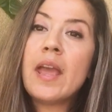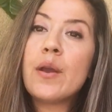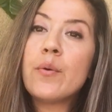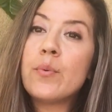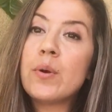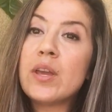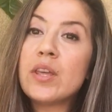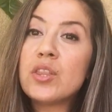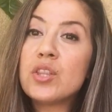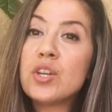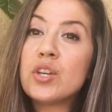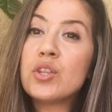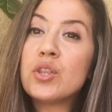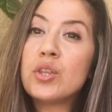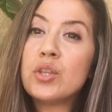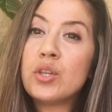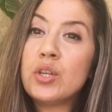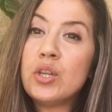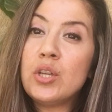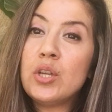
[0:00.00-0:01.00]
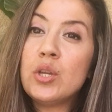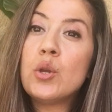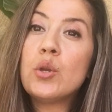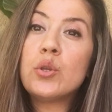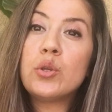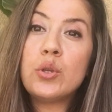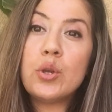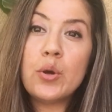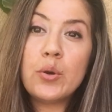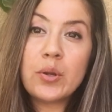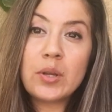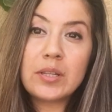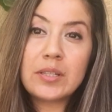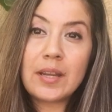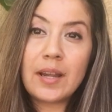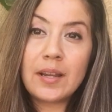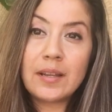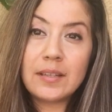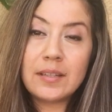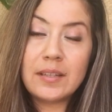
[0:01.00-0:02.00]
With the yoga
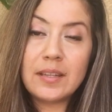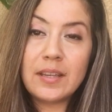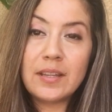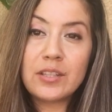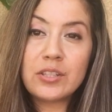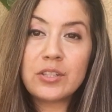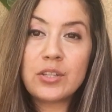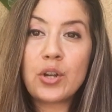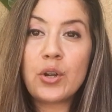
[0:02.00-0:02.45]
techniques,